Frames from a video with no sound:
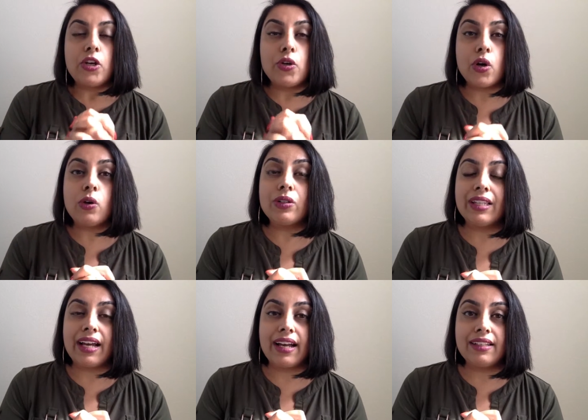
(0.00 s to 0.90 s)
know
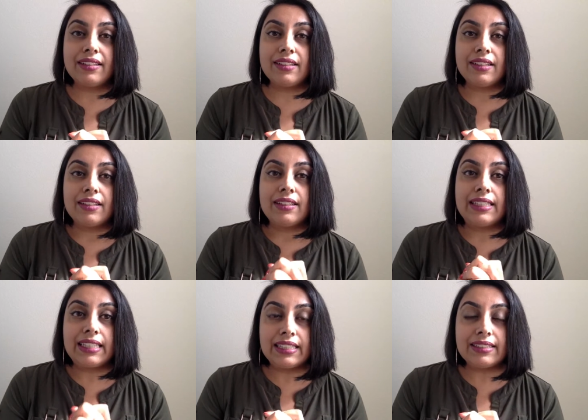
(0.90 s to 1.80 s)
that
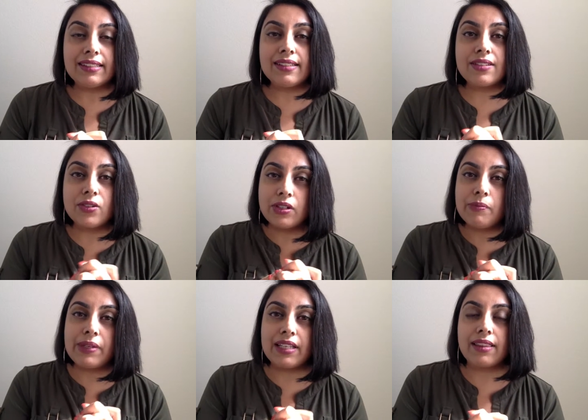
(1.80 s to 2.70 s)
this is going to
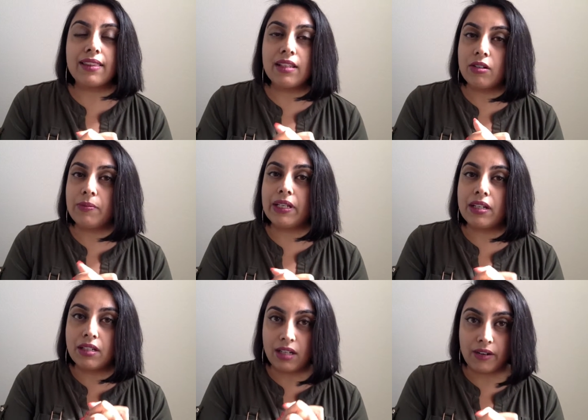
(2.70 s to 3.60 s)
be a little bit
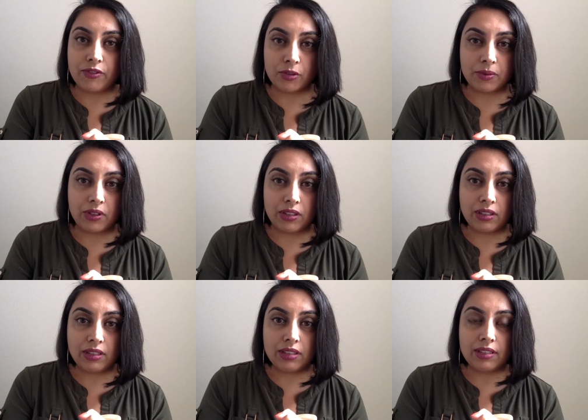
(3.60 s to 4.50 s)

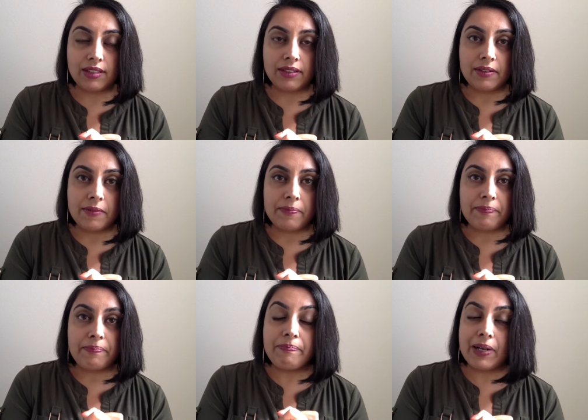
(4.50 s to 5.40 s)
uncomfortable,
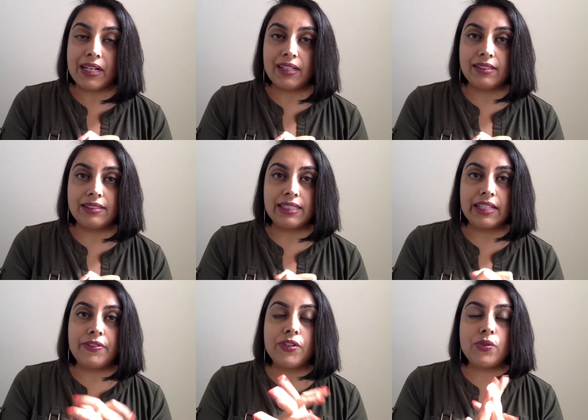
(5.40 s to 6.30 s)
but
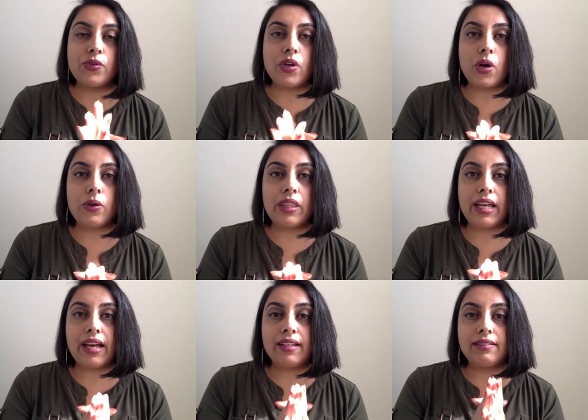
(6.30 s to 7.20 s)
if you know
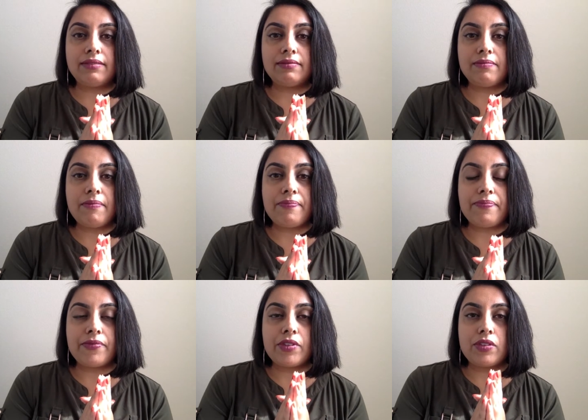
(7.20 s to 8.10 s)
that
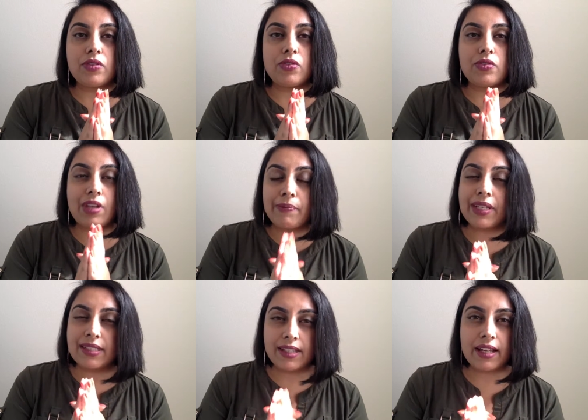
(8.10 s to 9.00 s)

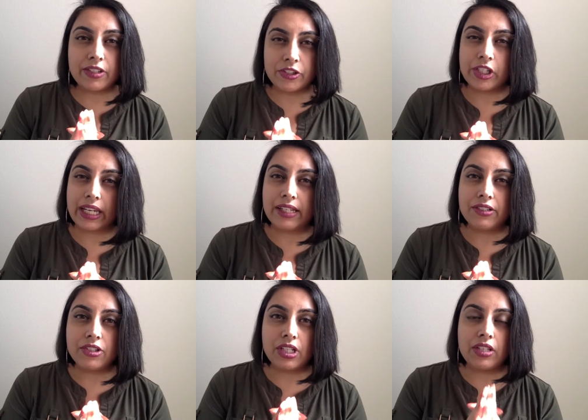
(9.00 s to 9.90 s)
something's got to
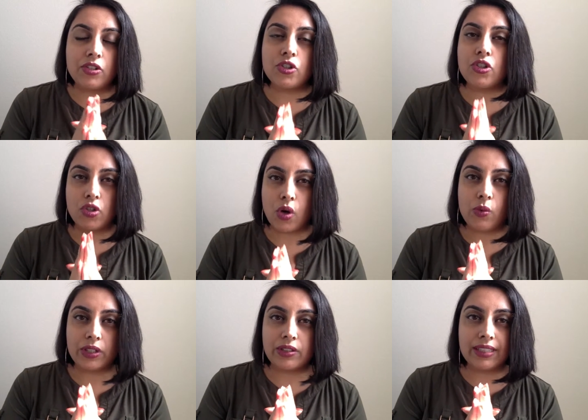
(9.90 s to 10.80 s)
change and you just
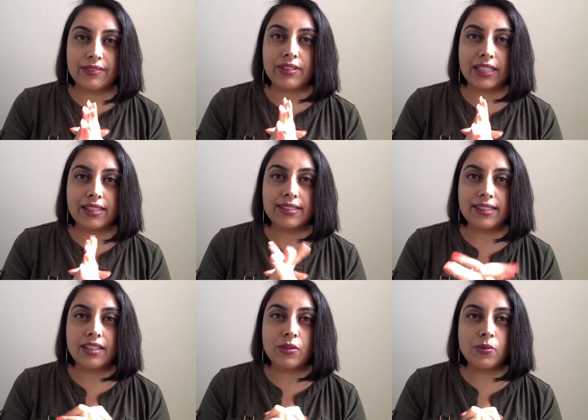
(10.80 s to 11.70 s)
don't want to live like
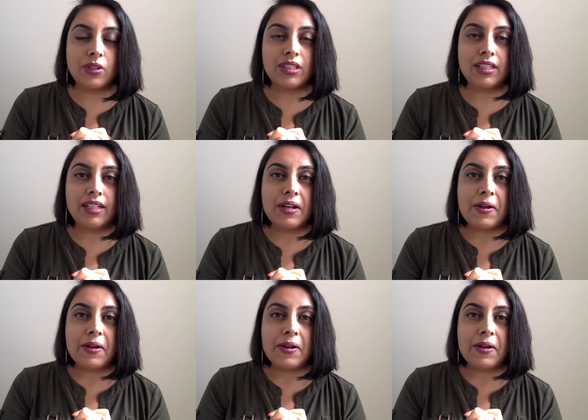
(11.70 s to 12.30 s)
this anymore,